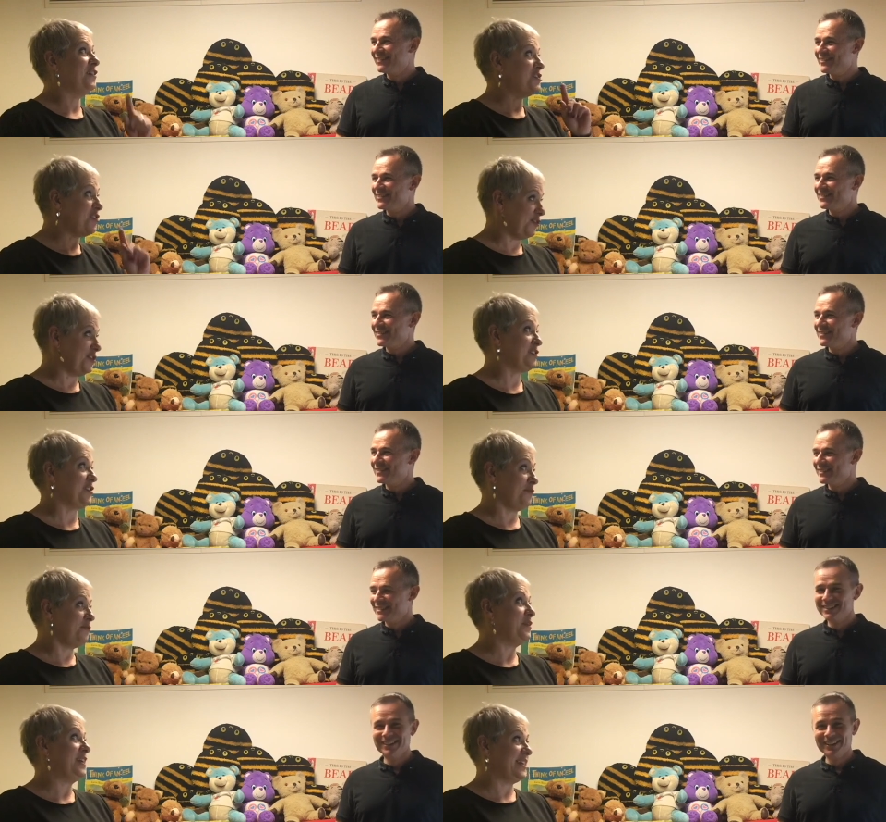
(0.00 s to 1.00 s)
Speaker 1: another
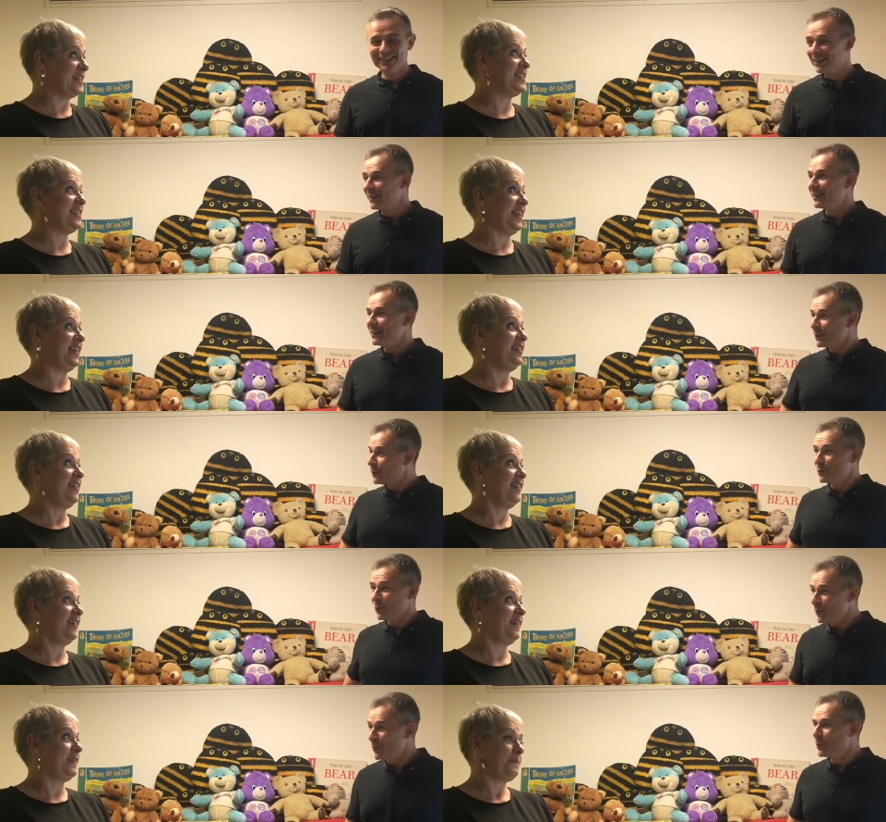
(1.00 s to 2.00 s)
song we can sing.
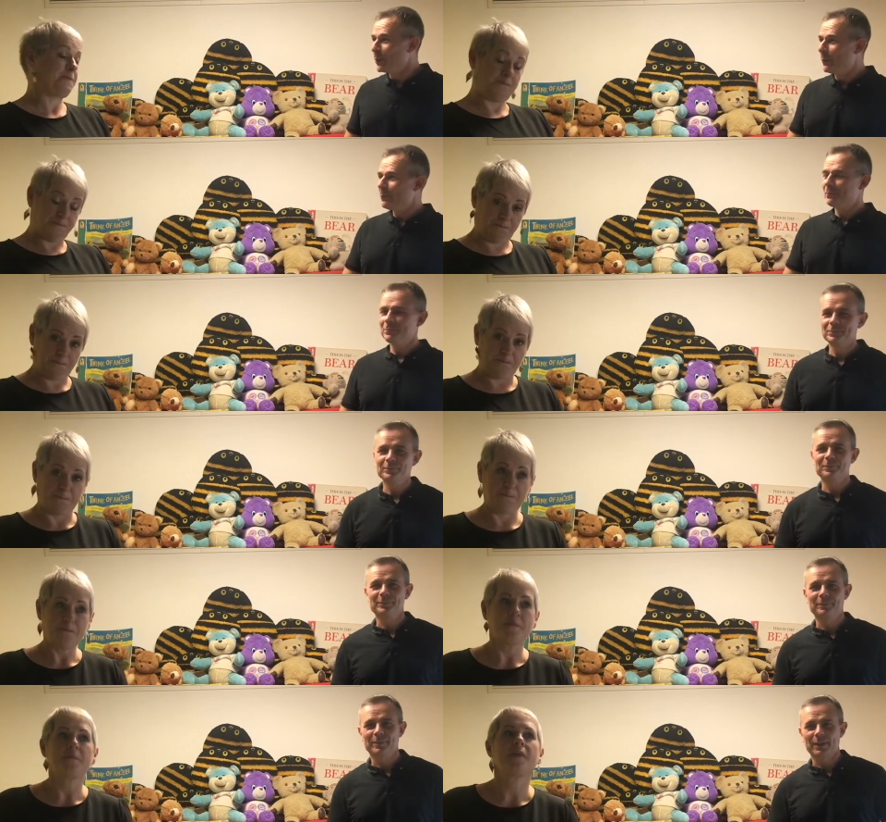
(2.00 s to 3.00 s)
Do you?
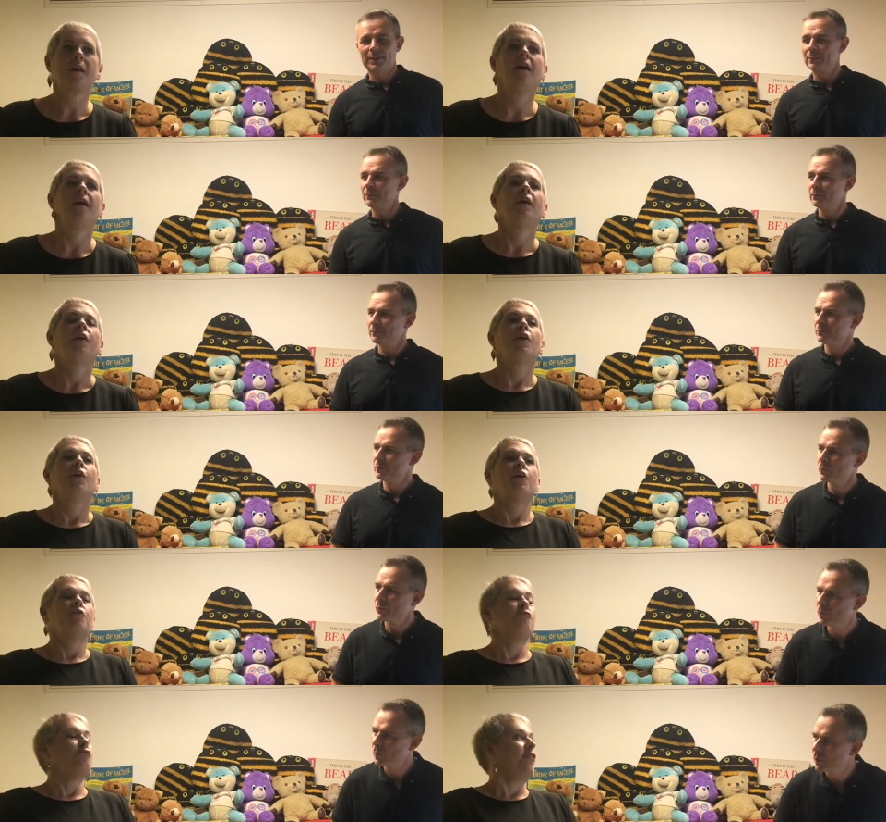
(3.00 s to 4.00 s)
Mm-hmm.
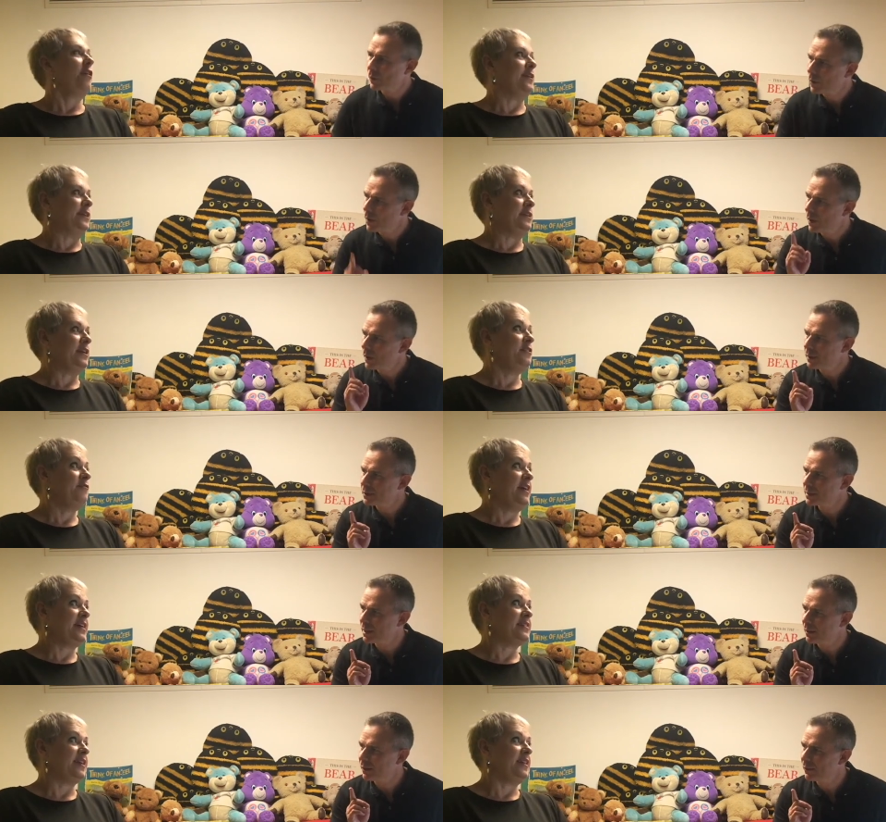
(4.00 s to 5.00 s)
Right, are you
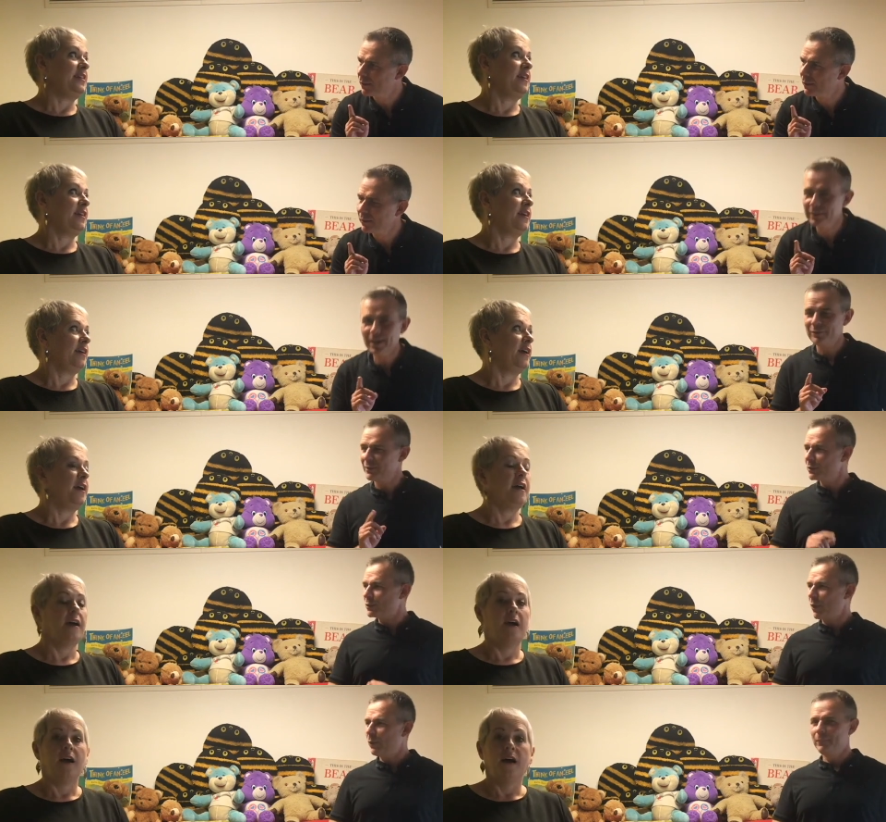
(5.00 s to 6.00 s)
that, ready?
Speaker 2: yeah, I think
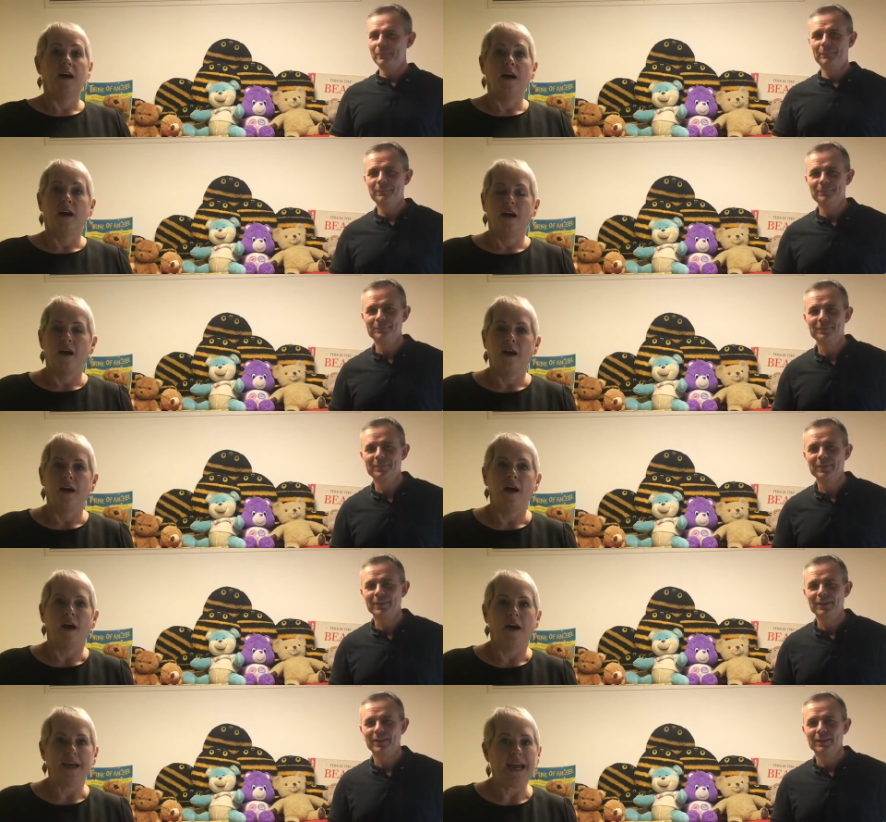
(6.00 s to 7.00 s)
so.
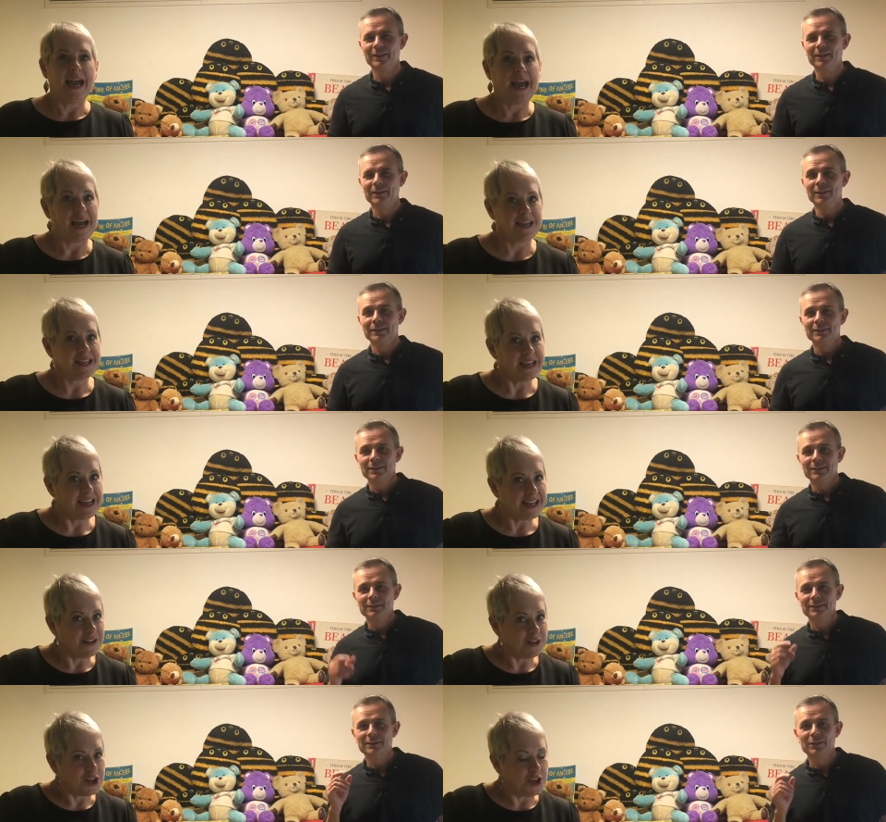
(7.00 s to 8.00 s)
Speaker 1: I had a
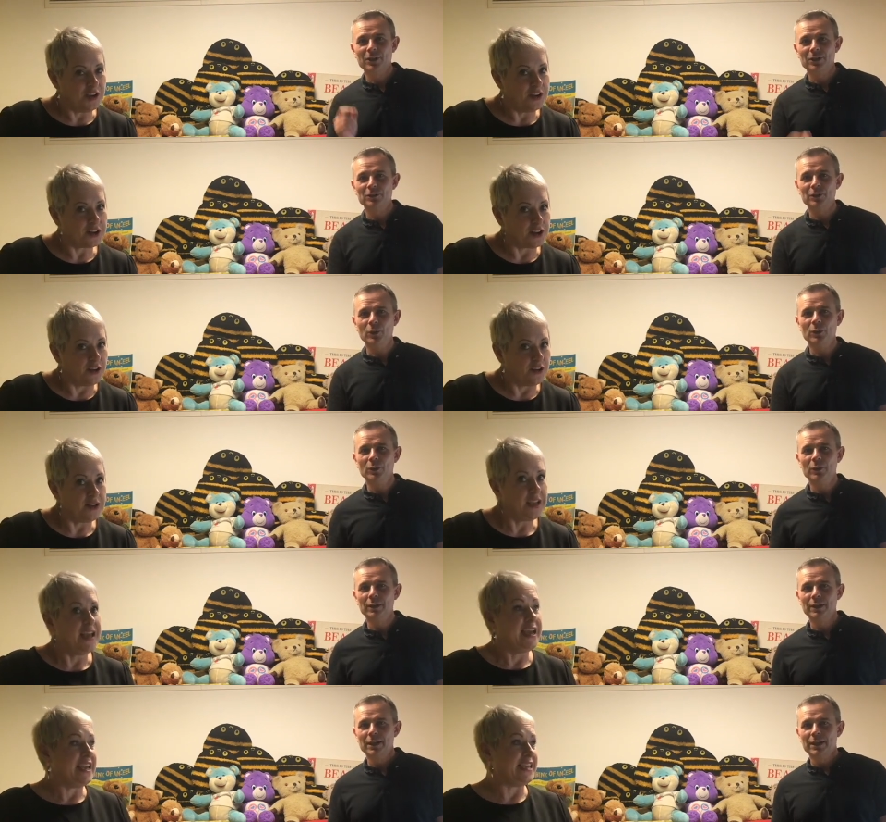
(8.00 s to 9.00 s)
little turtle.
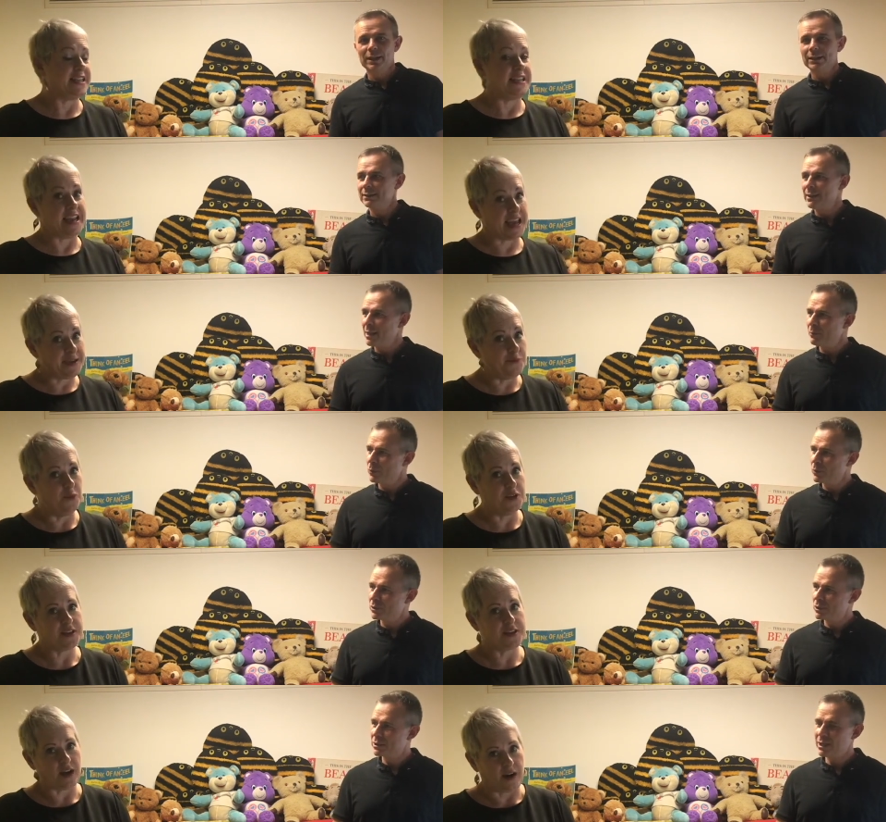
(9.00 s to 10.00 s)
His name
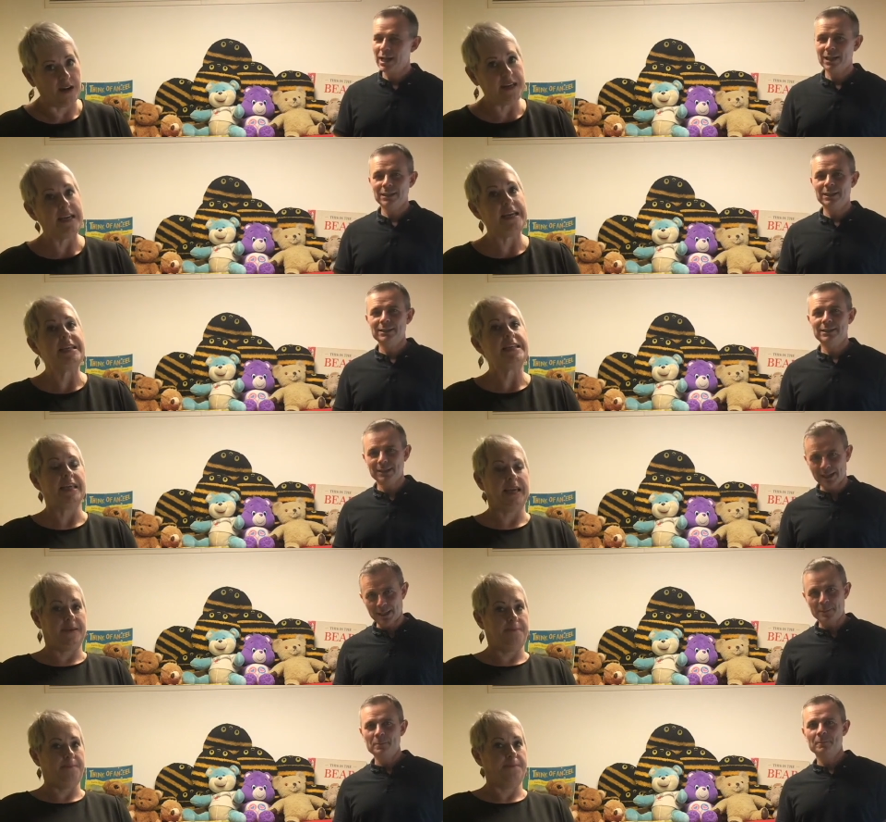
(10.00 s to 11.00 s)
was Tiny
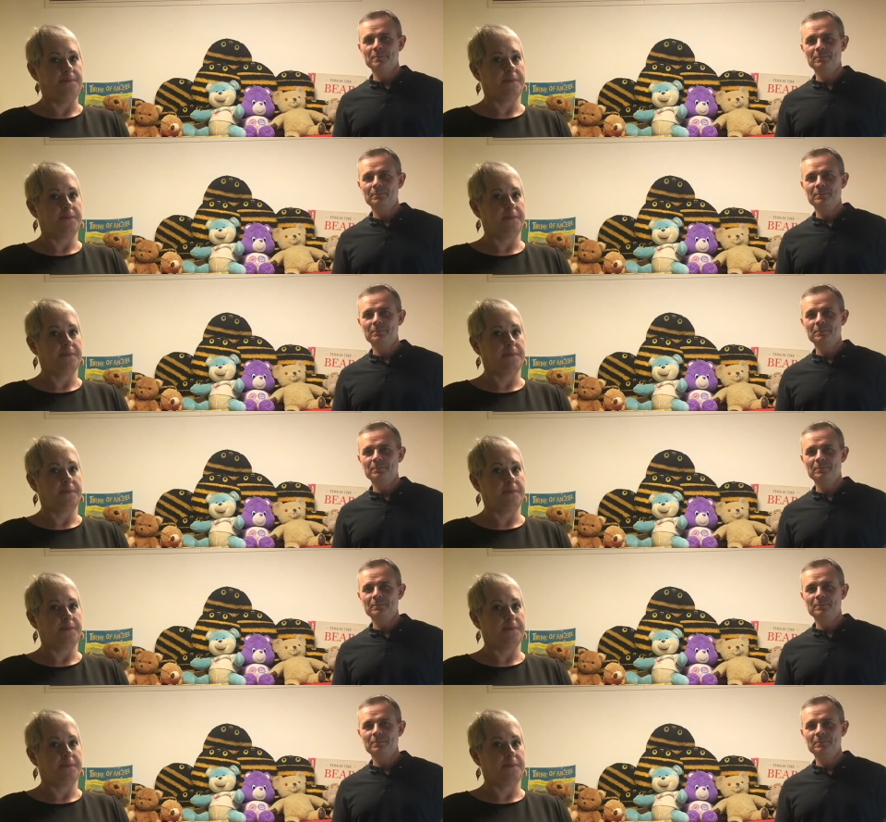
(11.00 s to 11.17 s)
Tim.